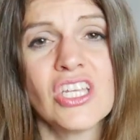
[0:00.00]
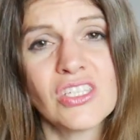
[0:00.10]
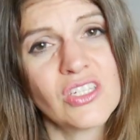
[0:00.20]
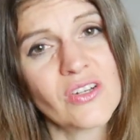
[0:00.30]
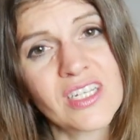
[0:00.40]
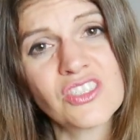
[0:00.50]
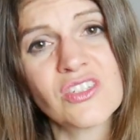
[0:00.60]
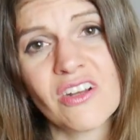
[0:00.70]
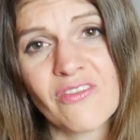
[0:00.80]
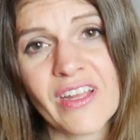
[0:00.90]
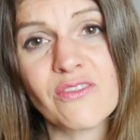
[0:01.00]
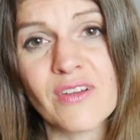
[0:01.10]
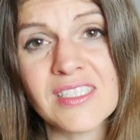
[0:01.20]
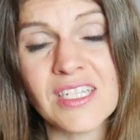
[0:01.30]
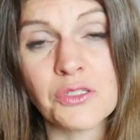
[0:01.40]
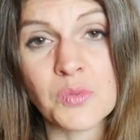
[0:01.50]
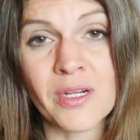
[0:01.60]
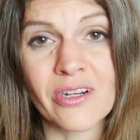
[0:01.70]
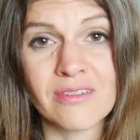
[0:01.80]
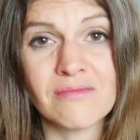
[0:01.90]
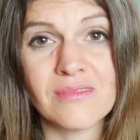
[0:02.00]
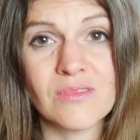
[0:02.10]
Your kids are going to find friends elsewhere